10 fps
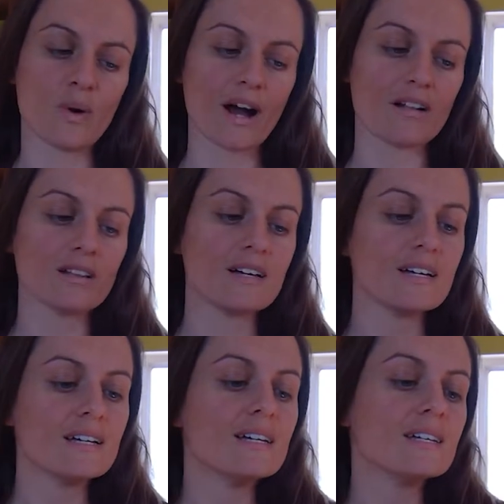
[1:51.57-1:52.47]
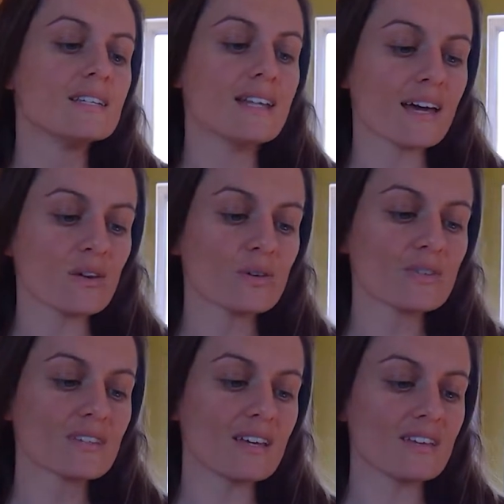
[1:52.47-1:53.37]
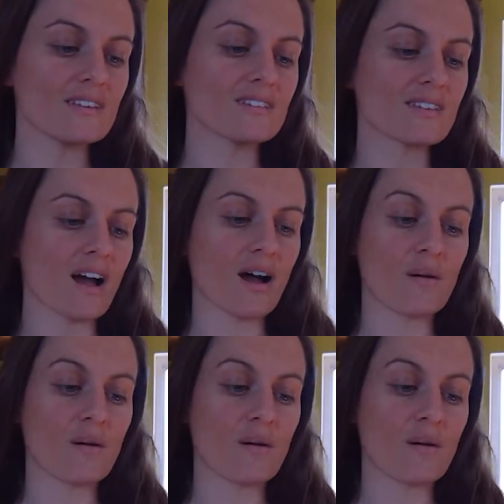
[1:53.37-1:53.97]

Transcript: well. Nettles is